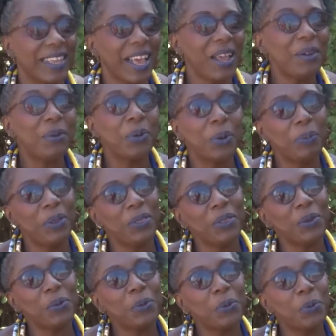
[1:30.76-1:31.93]
I grew up in
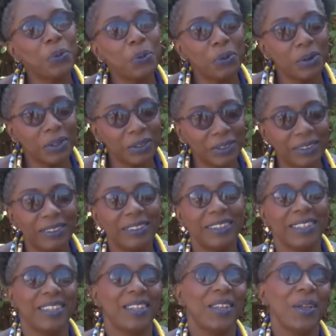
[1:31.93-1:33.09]
the rural
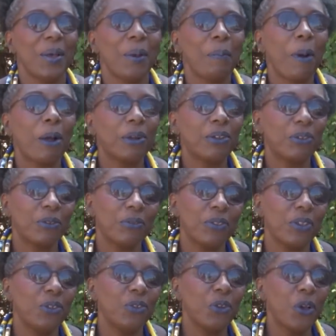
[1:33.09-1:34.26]
parish of
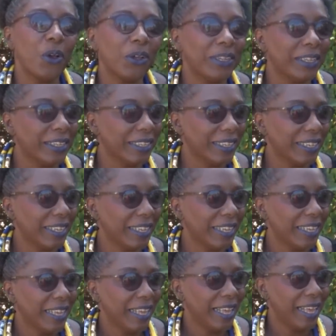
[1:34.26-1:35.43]
St. John.
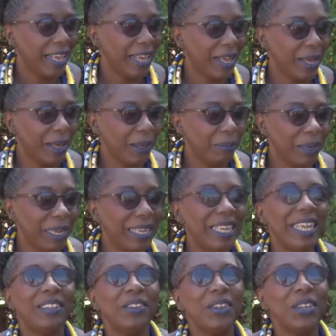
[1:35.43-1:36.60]
In
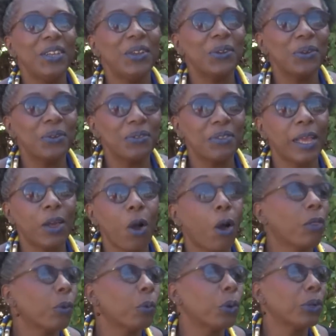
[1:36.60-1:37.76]
later years, I
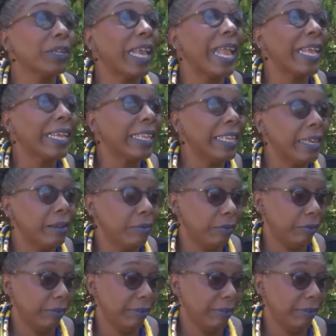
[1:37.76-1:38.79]
got the word enclave,